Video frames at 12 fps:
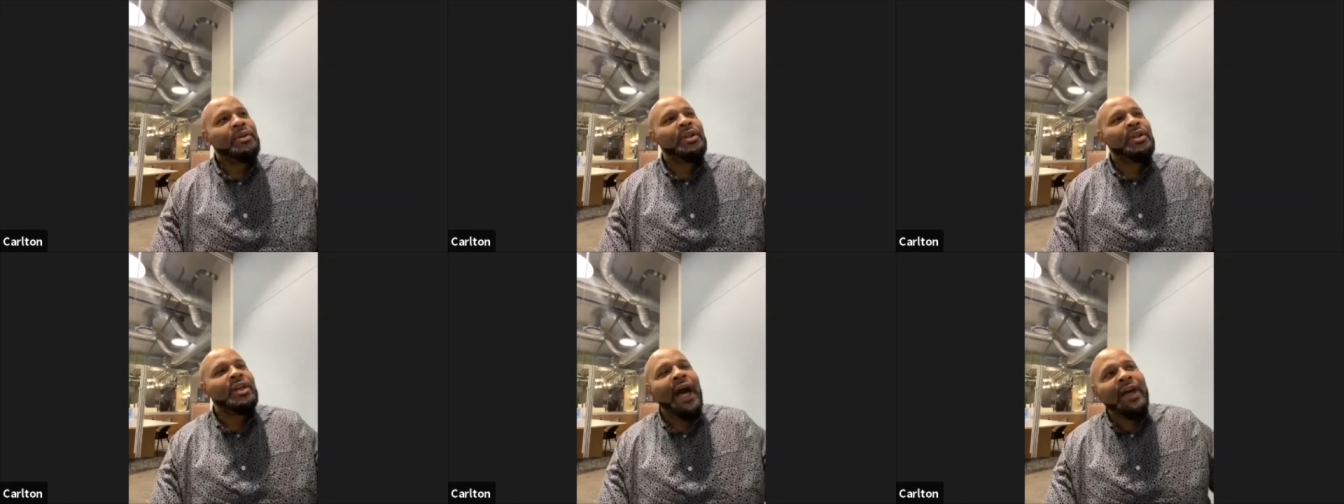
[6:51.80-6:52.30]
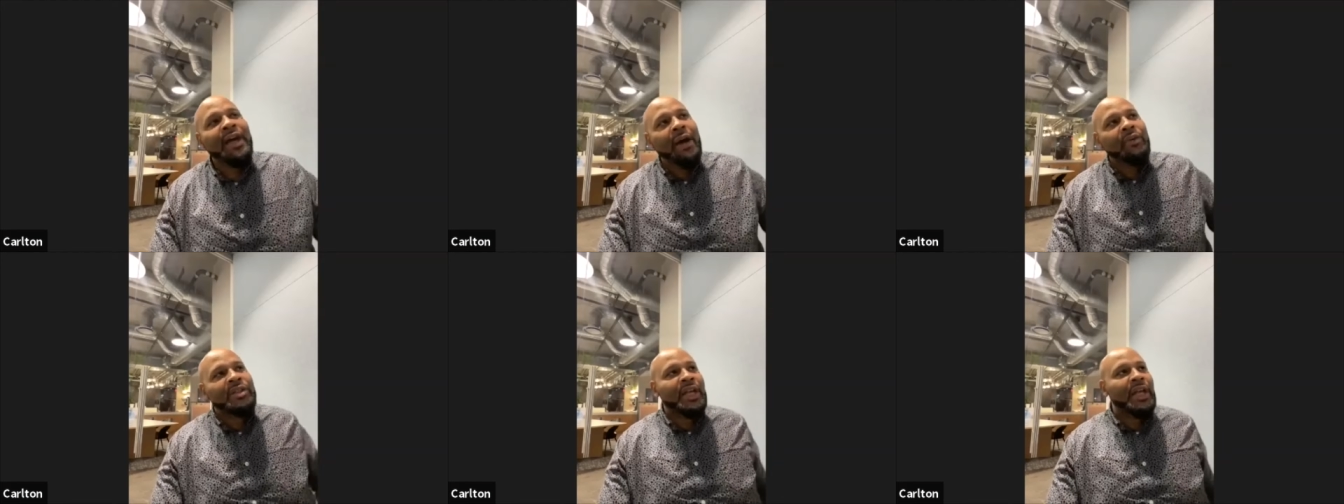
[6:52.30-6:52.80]
I would
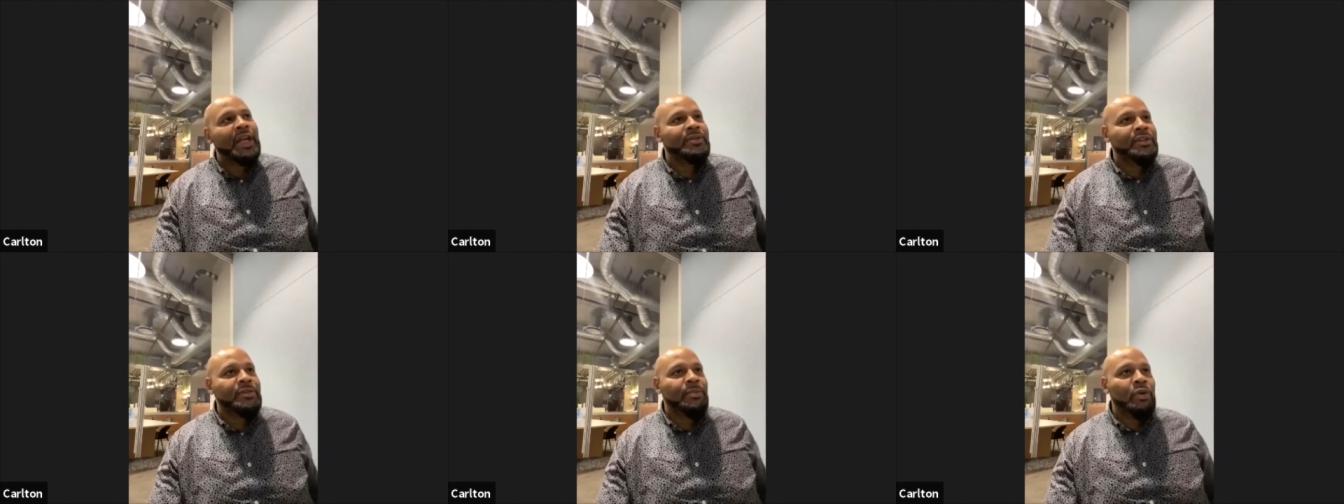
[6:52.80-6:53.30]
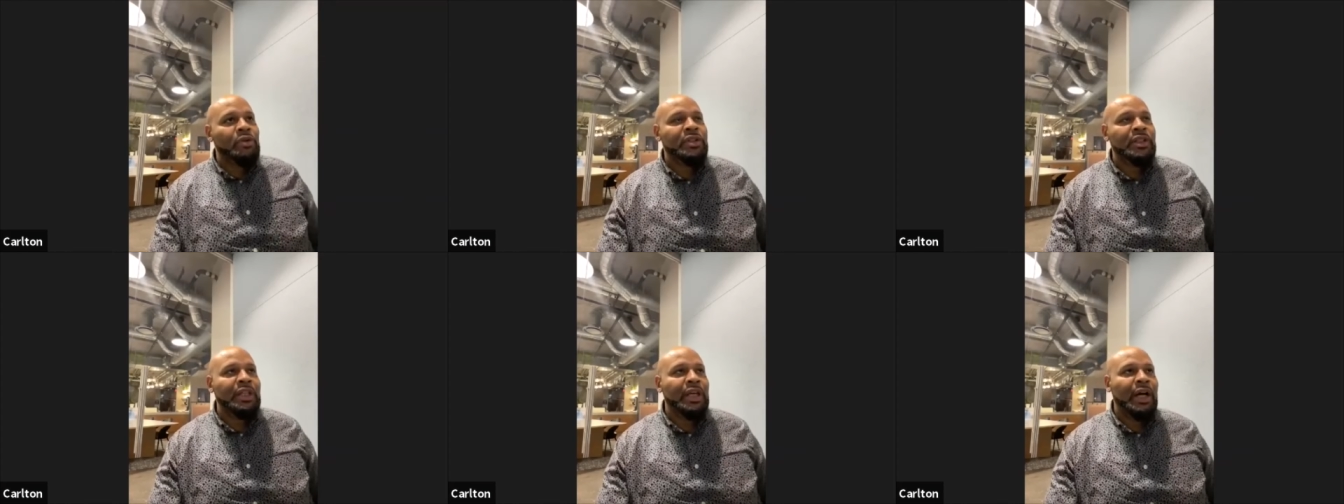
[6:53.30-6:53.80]
say it's
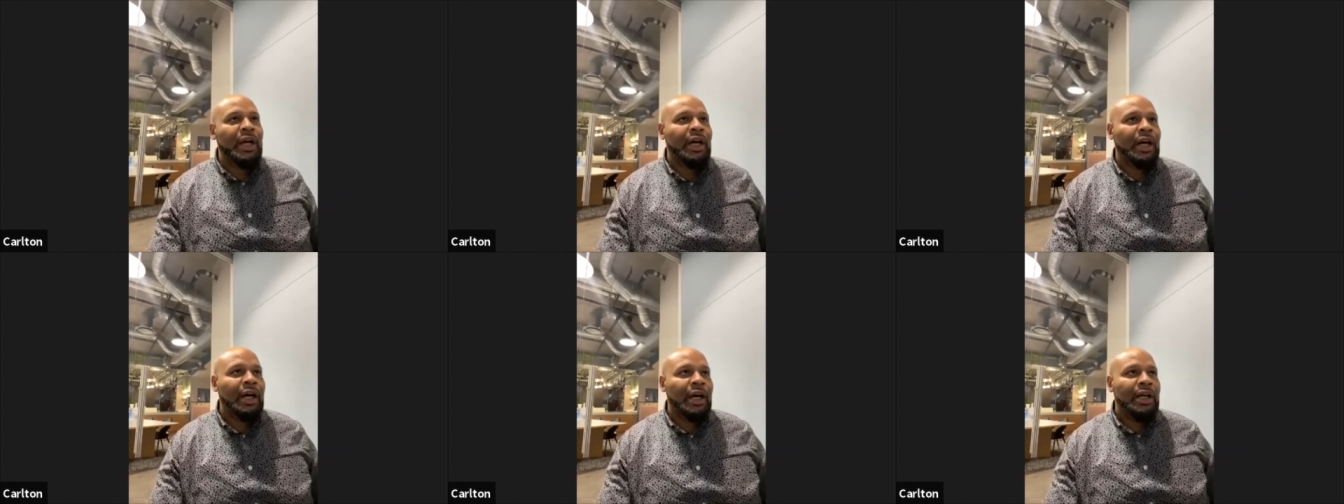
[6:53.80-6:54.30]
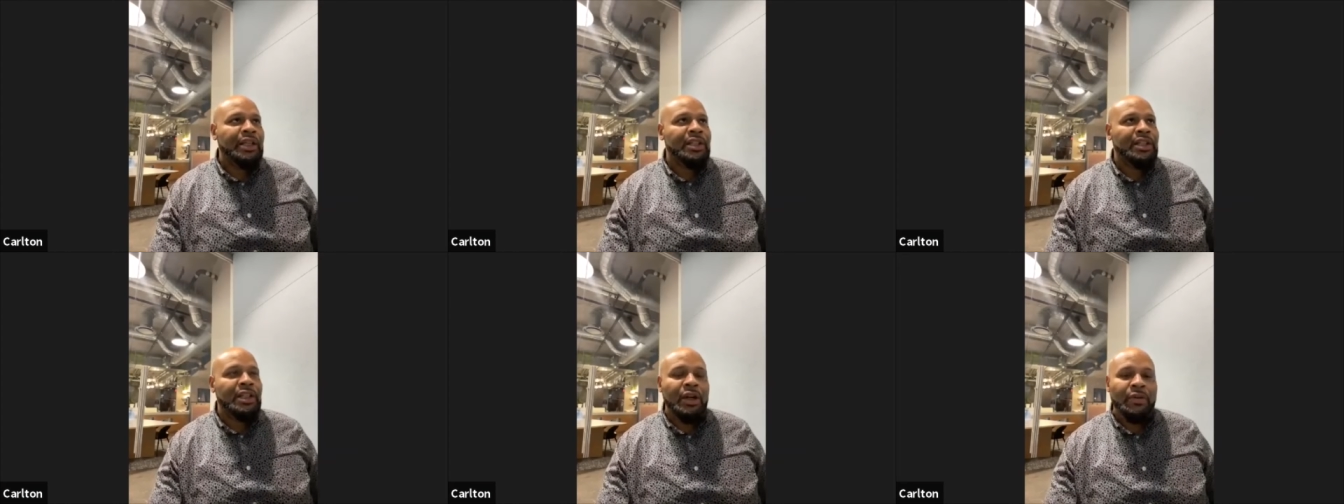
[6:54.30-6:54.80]
mostly it's
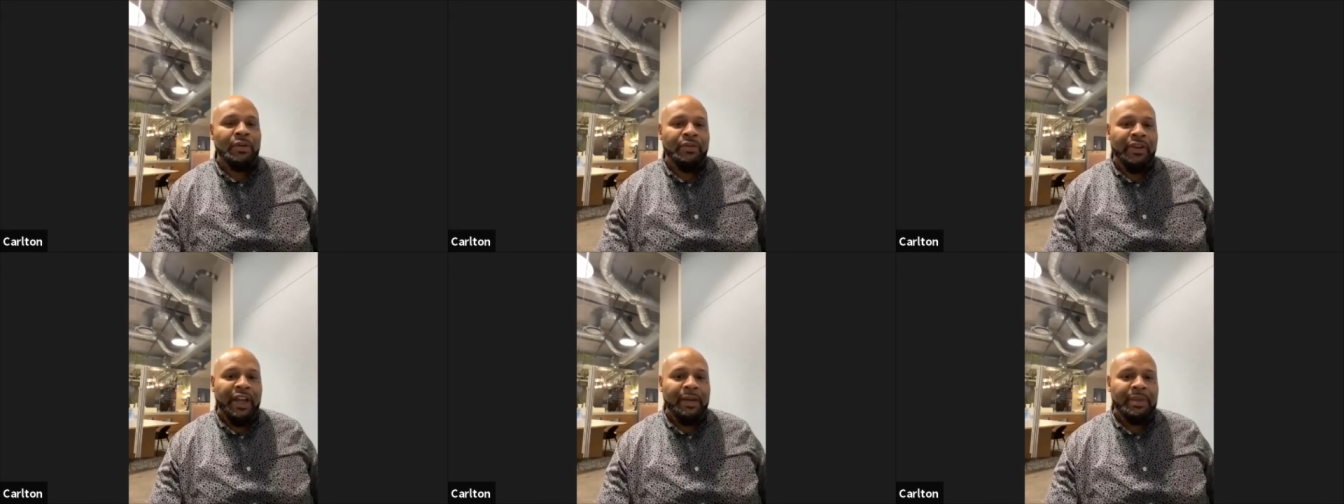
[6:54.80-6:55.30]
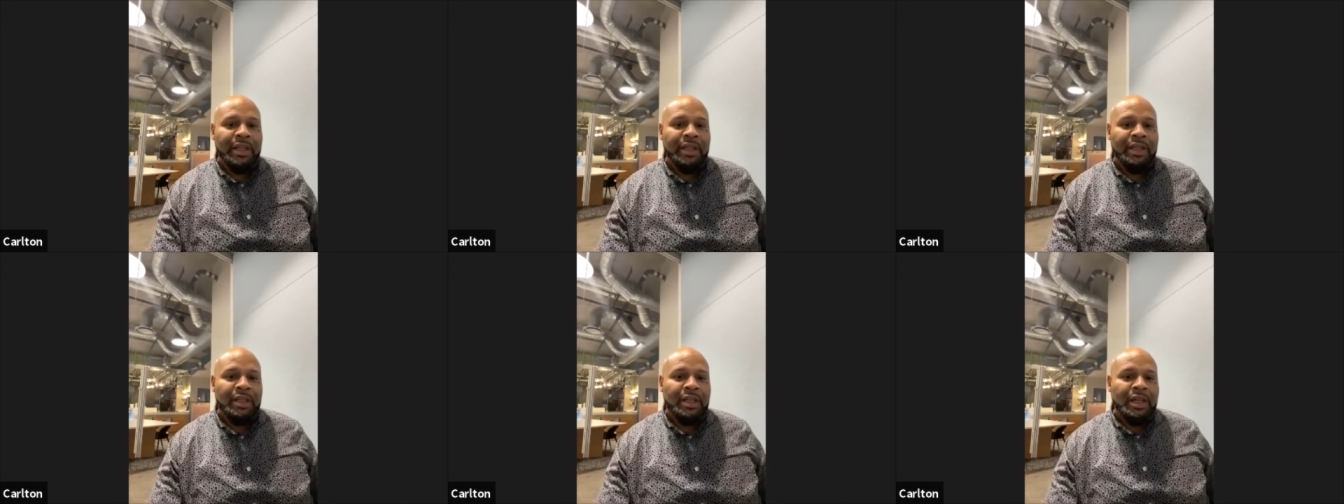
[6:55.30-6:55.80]
a younger
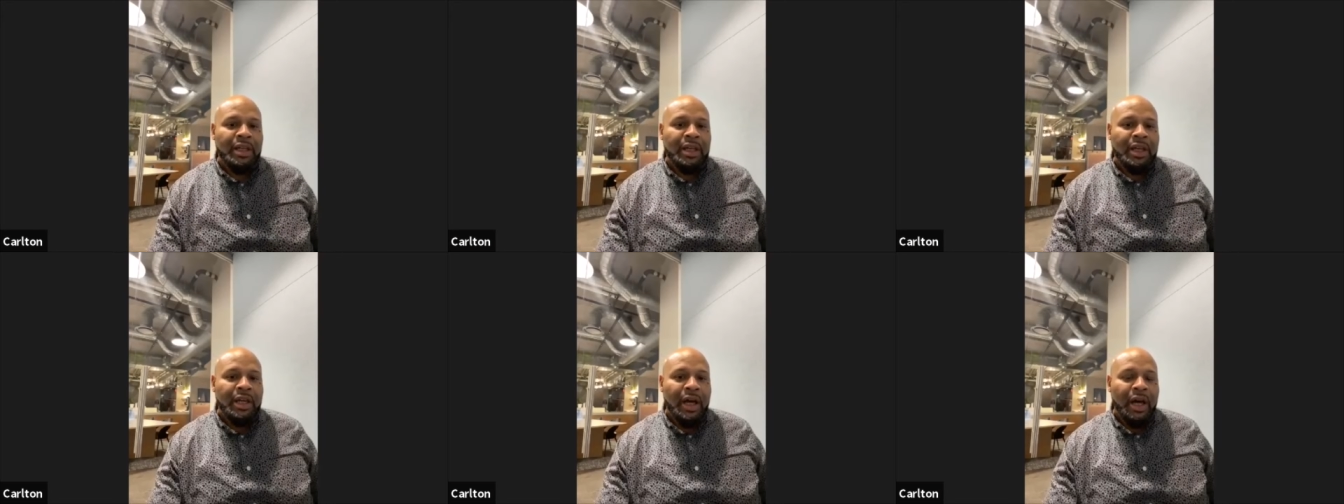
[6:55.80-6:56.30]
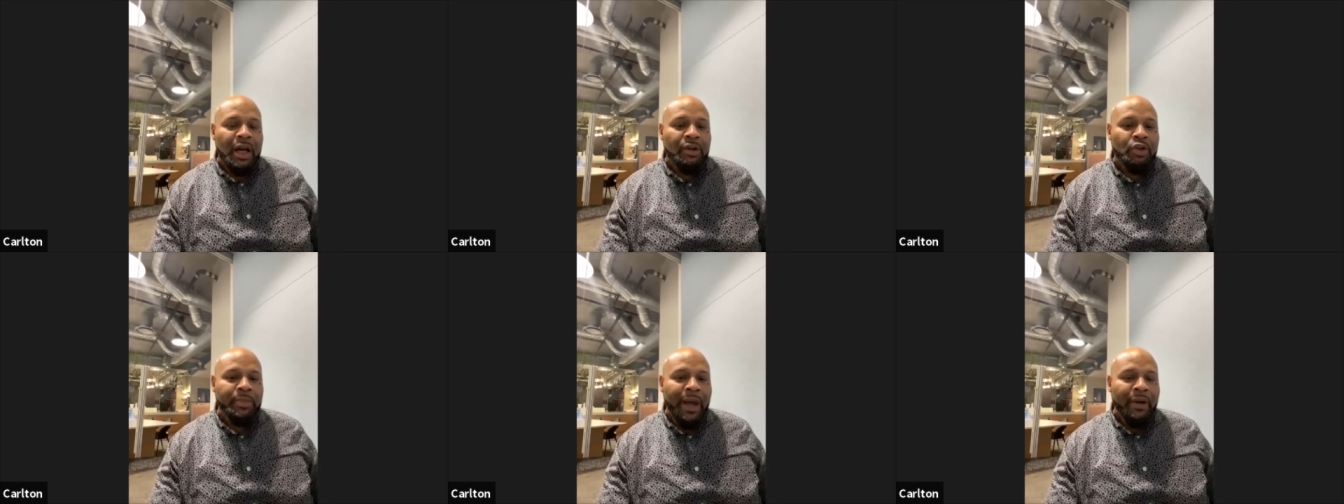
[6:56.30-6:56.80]
family
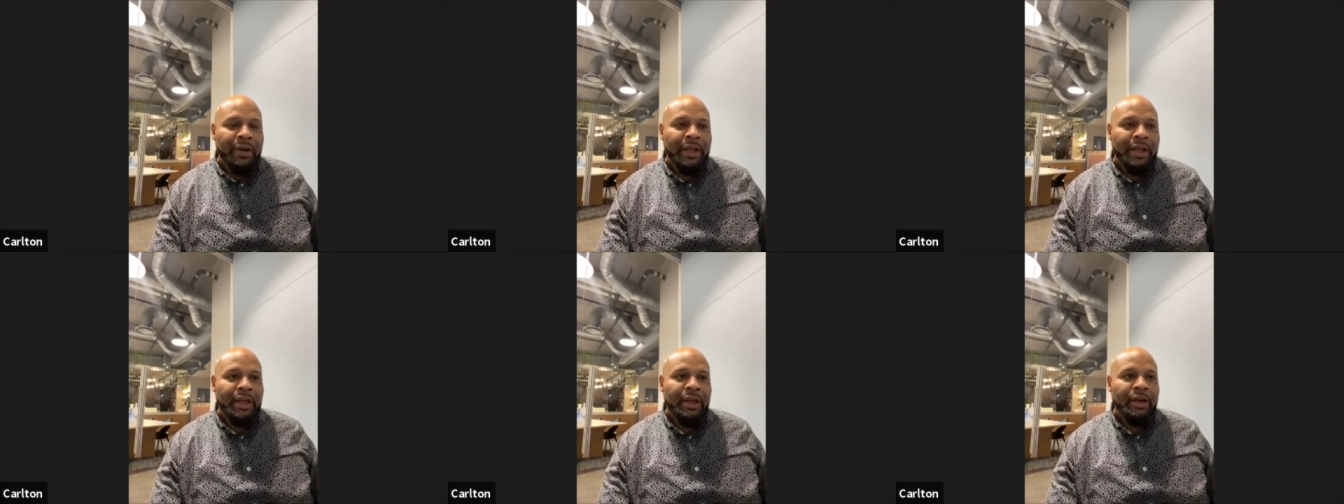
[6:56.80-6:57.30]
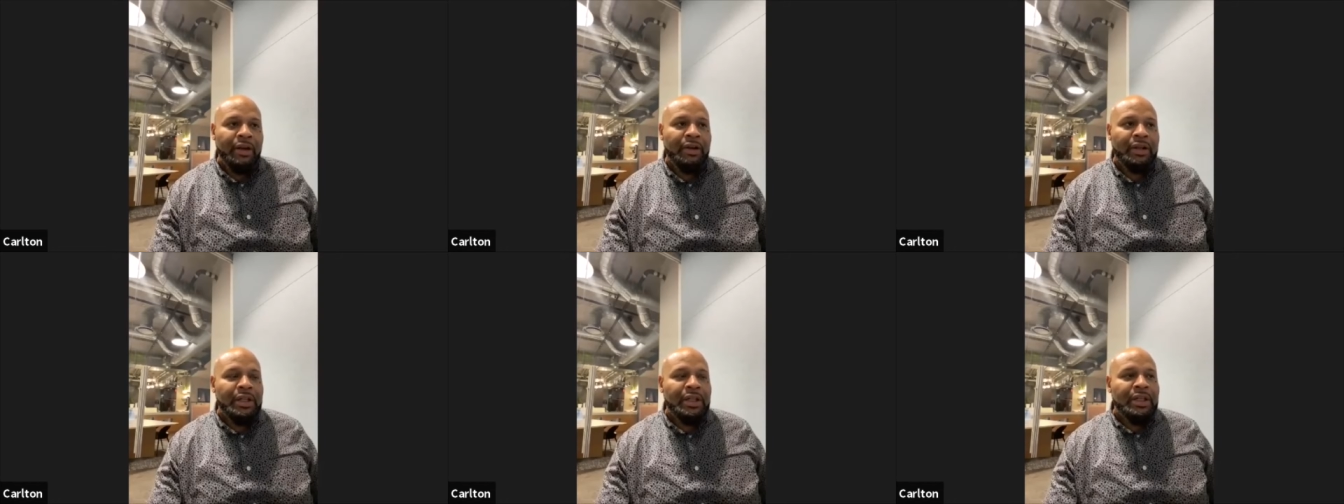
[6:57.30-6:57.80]
group out here.